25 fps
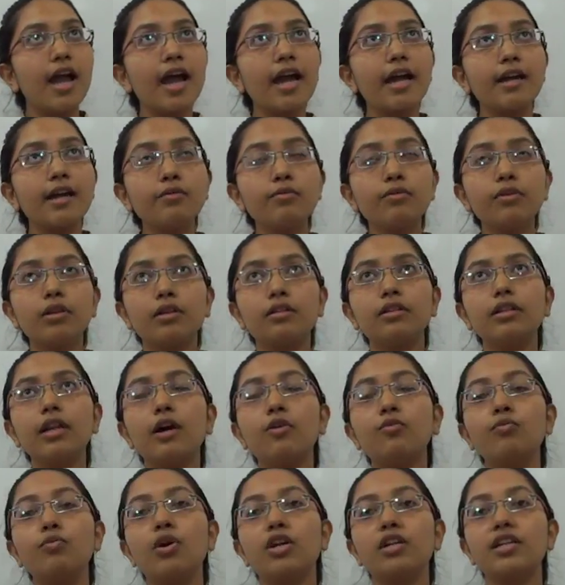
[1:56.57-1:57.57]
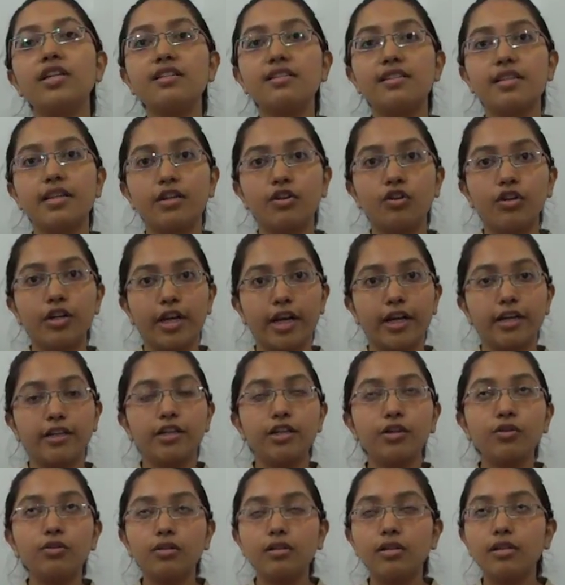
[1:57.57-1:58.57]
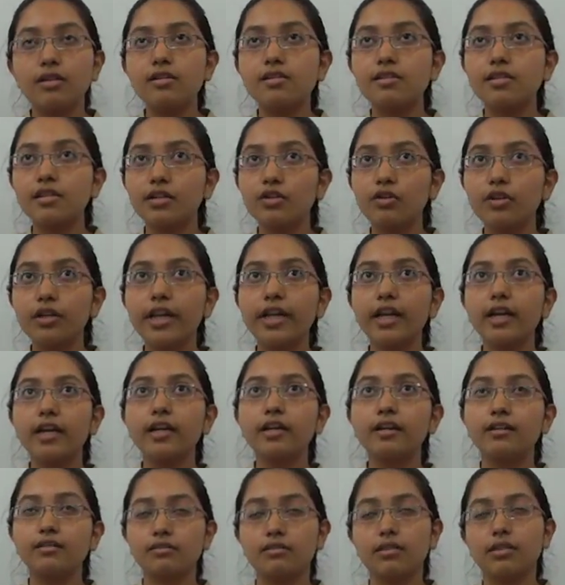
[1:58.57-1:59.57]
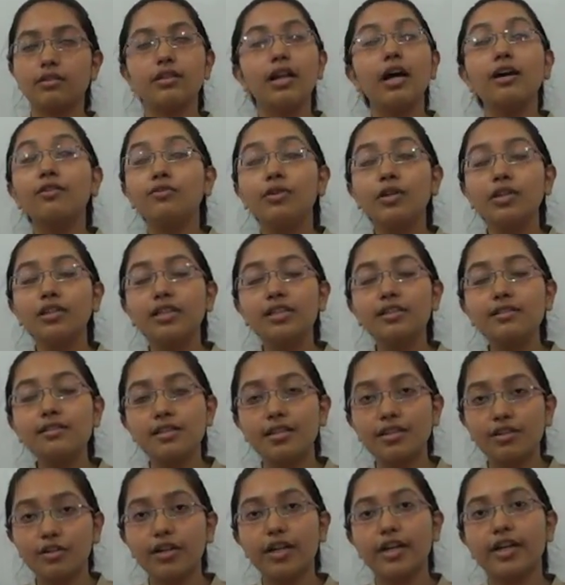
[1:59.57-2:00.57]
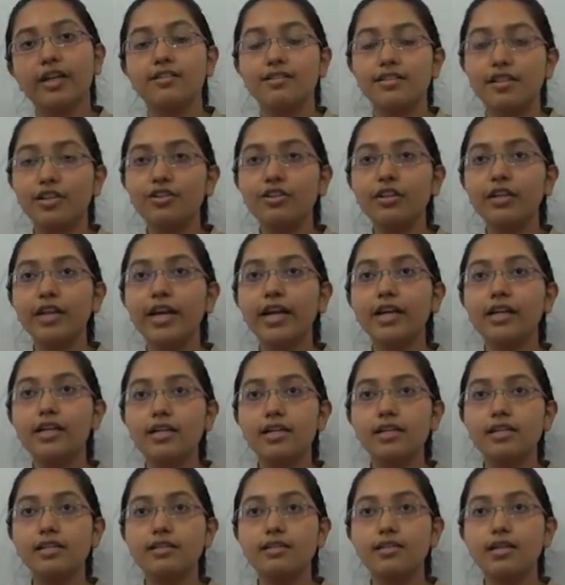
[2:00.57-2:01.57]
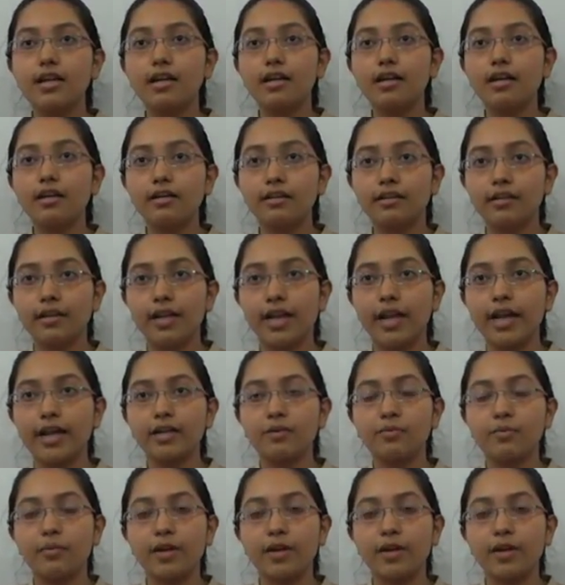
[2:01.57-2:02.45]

And now what is zero date? Now what is zero date? Zero date is the date